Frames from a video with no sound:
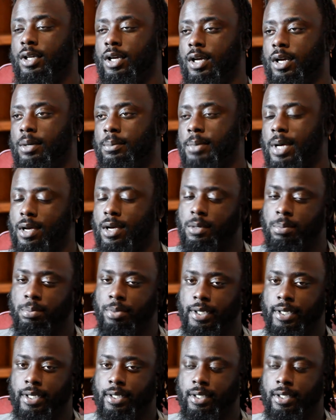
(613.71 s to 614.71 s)
my
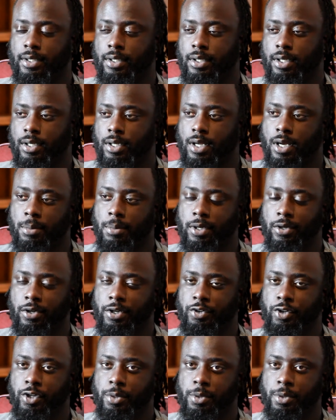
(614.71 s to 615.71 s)
upbringing and how my
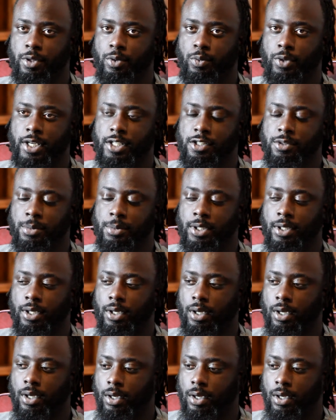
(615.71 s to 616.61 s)
great grandmother raised me.